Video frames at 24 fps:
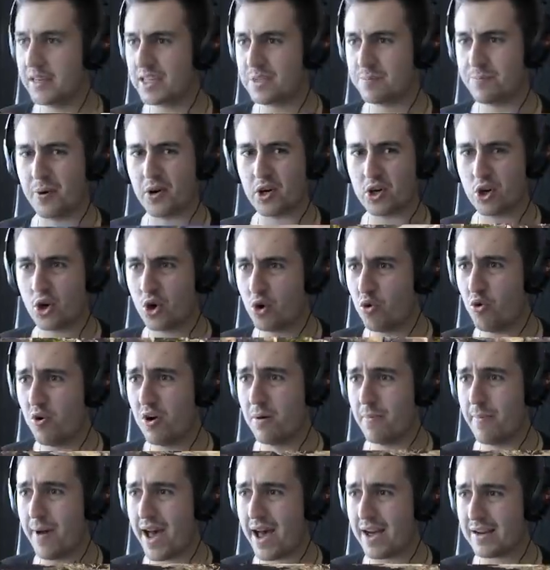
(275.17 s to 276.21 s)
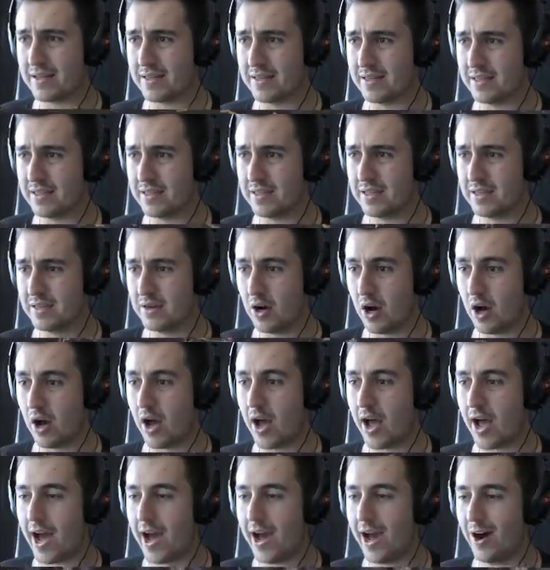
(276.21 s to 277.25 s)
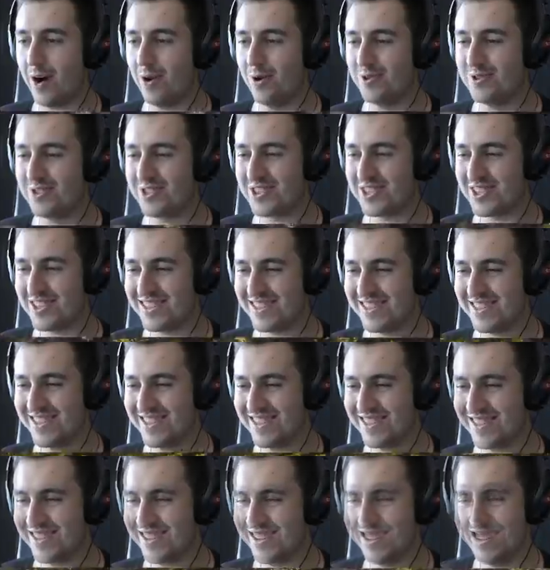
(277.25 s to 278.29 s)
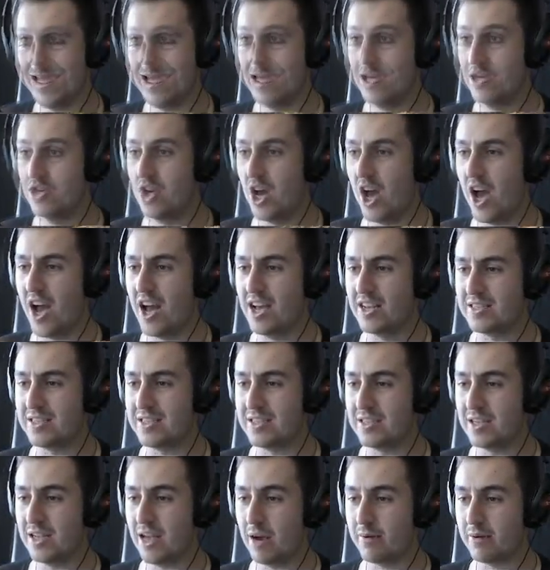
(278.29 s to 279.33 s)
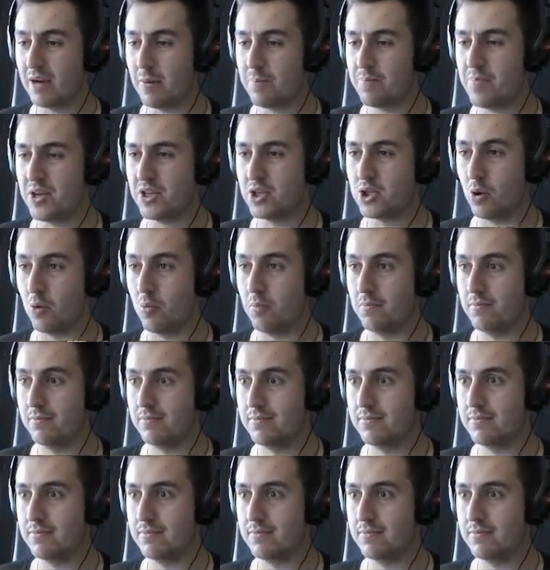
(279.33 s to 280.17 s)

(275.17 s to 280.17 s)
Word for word: That's parkour, man. Ouch. Yes! I'm gonna beat you.